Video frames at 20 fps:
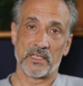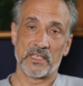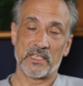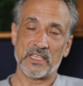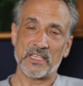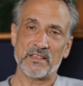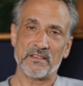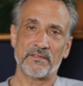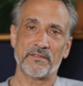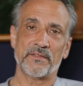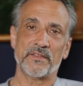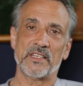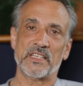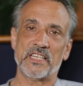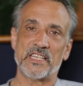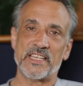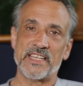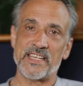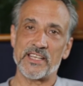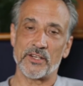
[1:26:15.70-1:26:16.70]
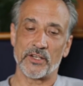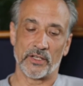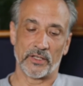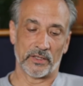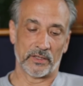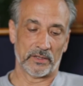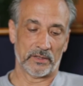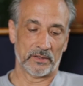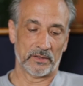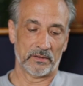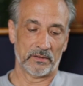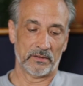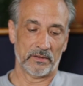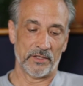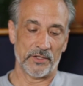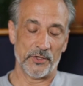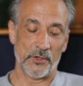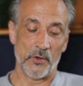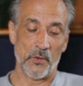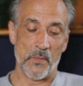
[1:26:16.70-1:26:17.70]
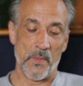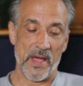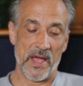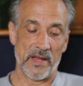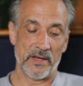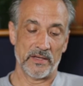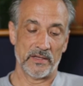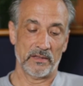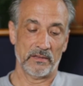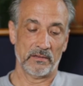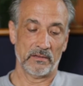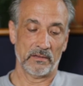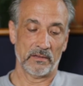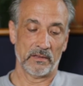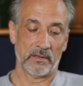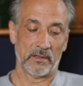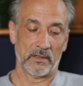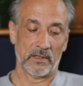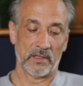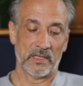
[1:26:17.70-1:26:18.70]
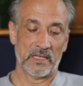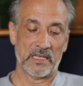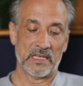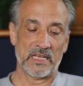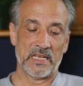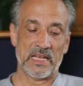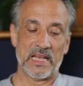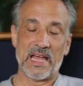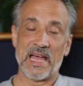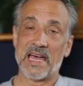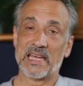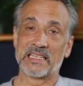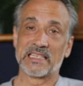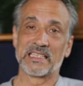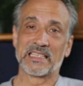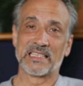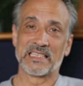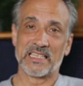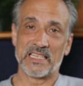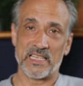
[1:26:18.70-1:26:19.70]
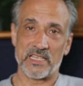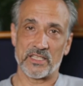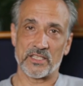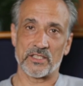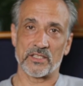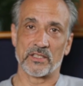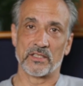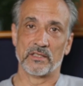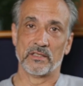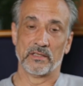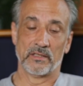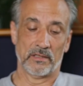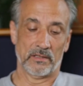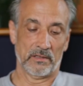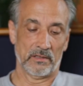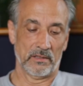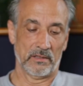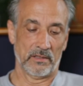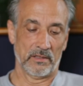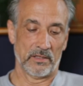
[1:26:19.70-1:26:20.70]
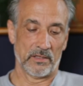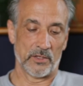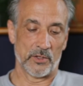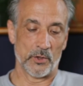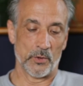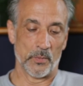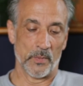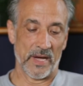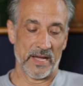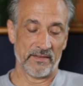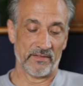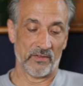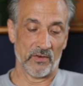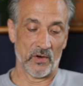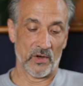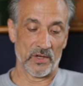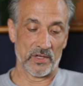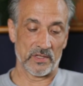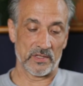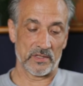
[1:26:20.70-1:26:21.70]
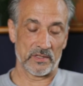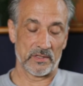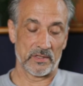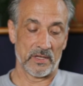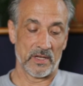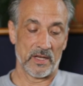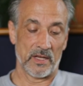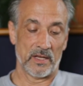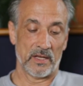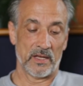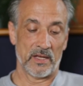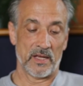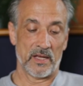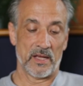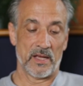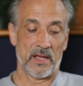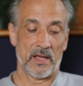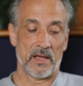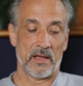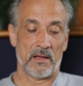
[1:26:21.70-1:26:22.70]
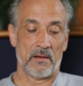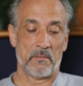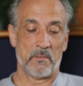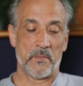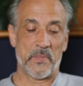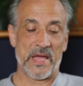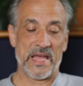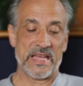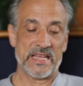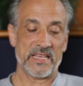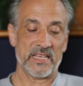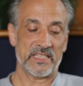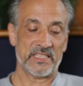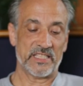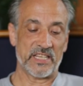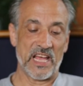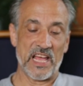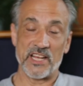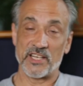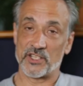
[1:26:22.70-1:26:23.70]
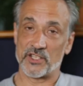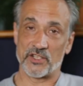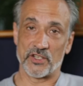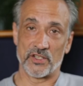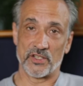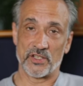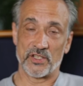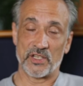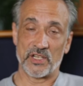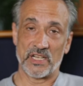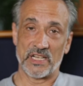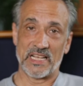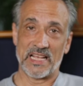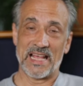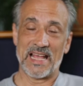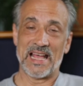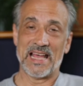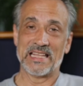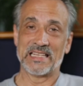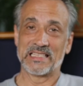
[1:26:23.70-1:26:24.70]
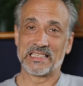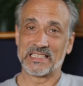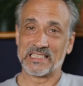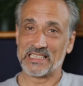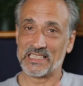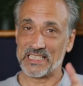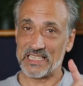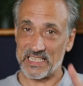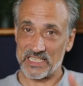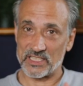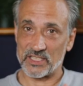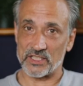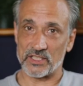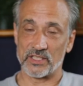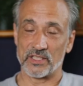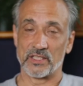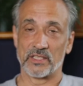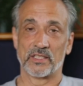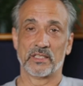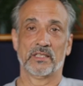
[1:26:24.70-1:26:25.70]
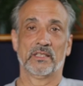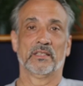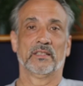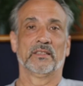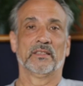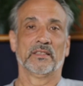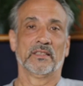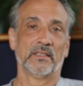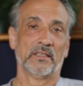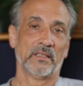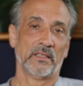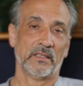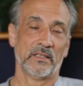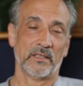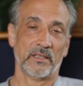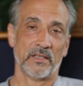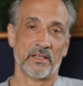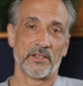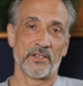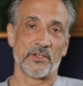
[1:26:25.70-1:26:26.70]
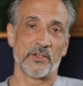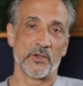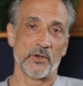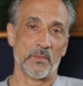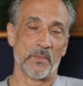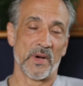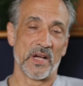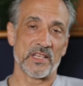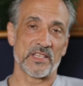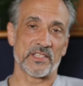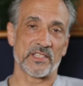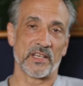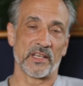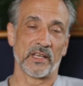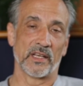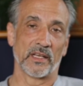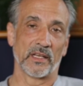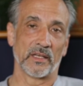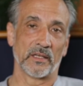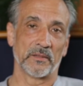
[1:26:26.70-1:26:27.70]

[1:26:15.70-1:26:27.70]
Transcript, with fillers: give ear, you men, and listen to my voice. Pay attention and listen to my saying.